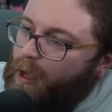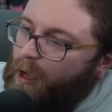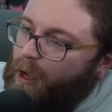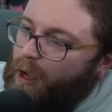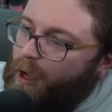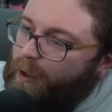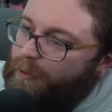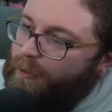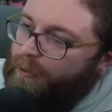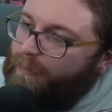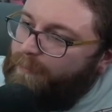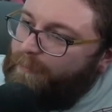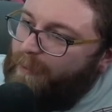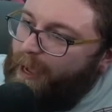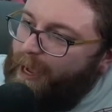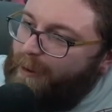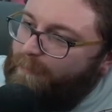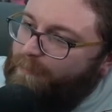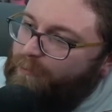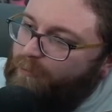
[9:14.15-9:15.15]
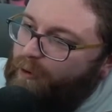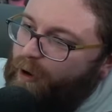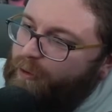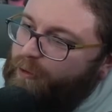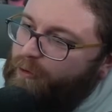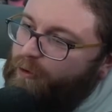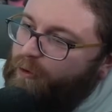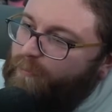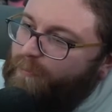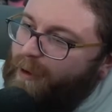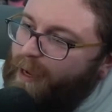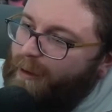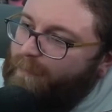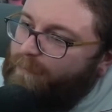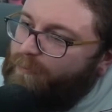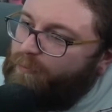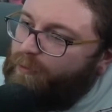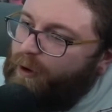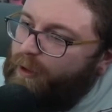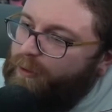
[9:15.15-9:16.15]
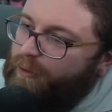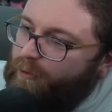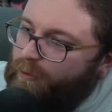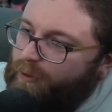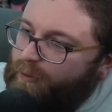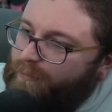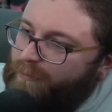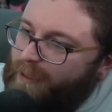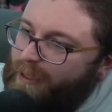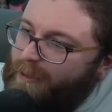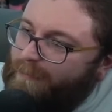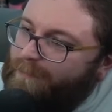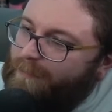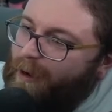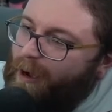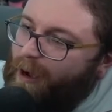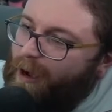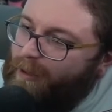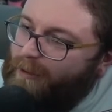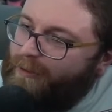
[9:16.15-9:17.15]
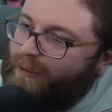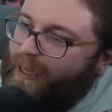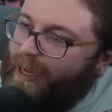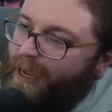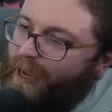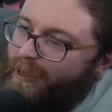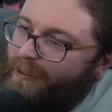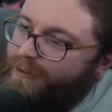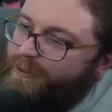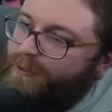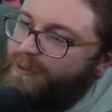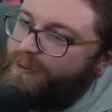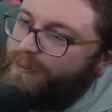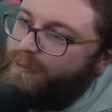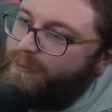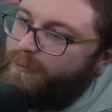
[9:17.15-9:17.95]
on the My Brother and Me podcast.